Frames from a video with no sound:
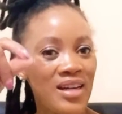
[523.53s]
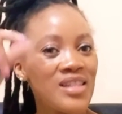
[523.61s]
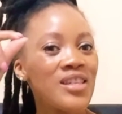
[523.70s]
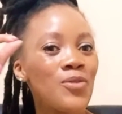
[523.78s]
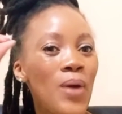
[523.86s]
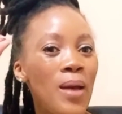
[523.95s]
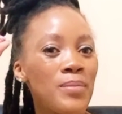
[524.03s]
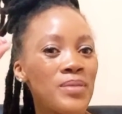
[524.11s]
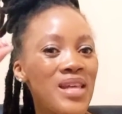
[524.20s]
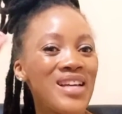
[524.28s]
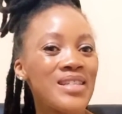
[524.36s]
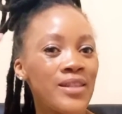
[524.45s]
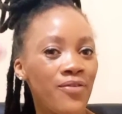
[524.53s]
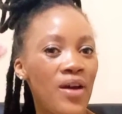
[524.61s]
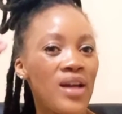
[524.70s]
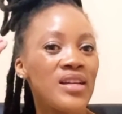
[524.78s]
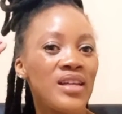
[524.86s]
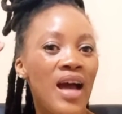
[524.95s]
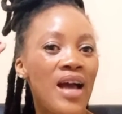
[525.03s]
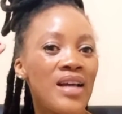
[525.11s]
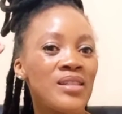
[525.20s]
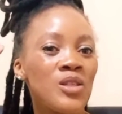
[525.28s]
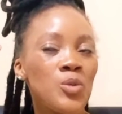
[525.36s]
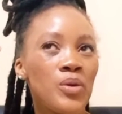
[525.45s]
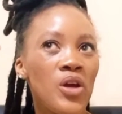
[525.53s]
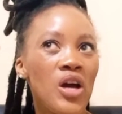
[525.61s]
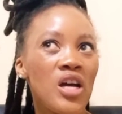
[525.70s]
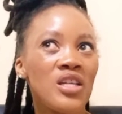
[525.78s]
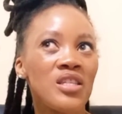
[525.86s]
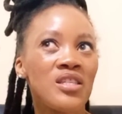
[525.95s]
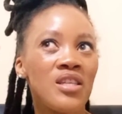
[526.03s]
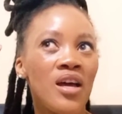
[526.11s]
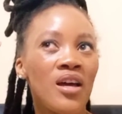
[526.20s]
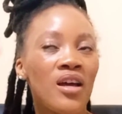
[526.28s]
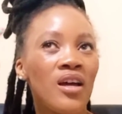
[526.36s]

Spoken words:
reason why I'm saying it's funny, guys, is because